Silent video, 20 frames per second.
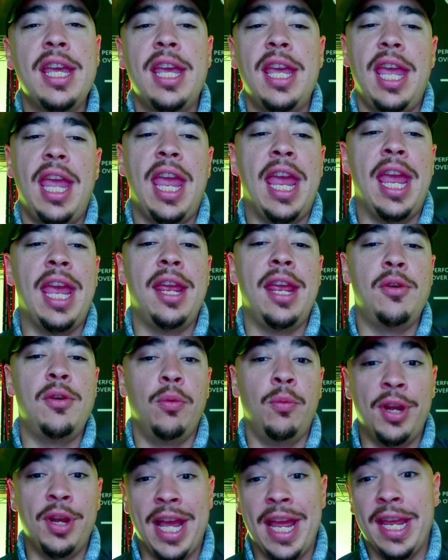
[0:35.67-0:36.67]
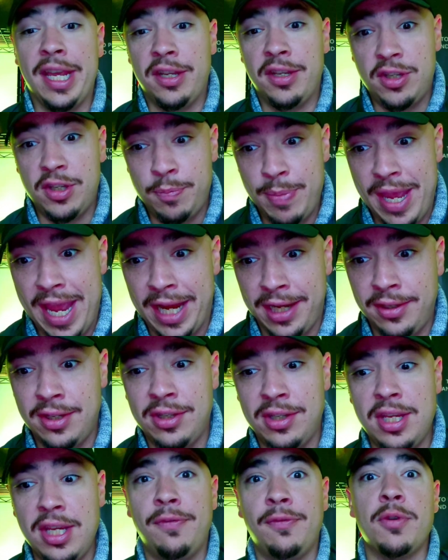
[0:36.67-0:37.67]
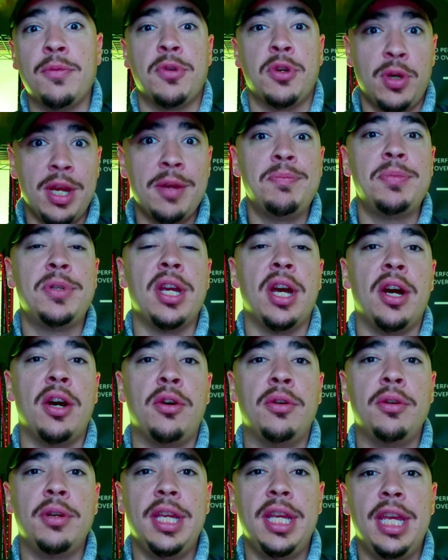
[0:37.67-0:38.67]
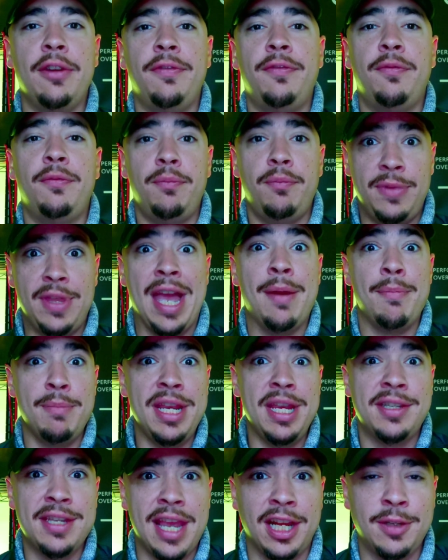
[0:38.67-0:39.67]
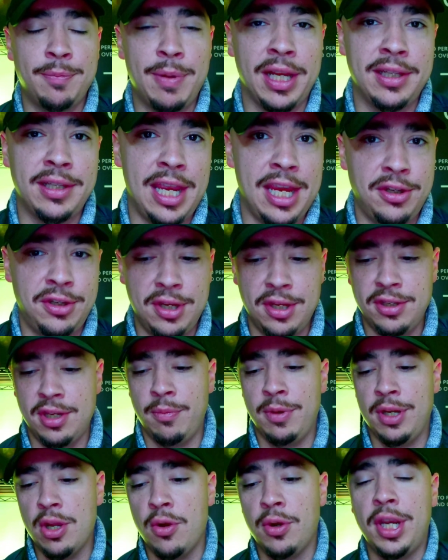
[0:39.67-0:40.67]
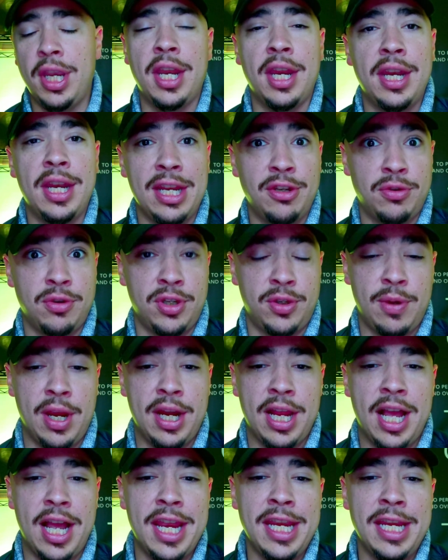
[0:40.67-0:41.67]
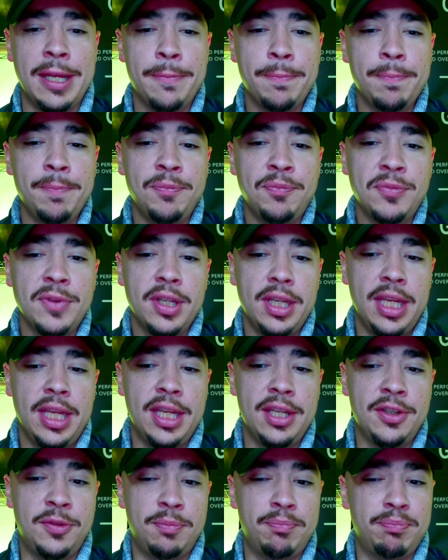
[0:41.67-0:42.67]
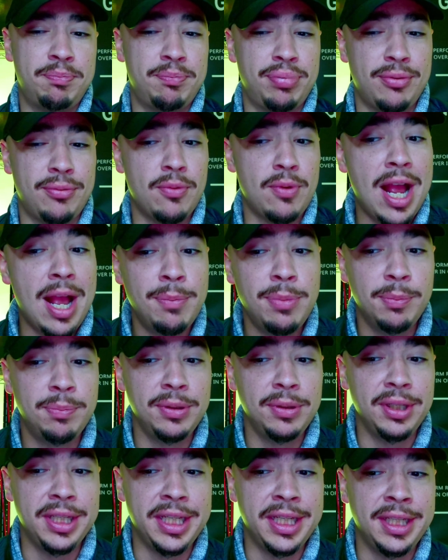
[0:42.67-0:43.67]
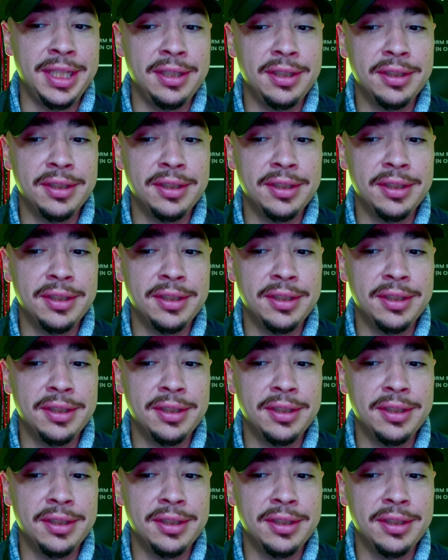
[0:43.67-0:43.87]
And what I expect to see from crypto, if that meets expectations and we don't get an interest rate hike, is probably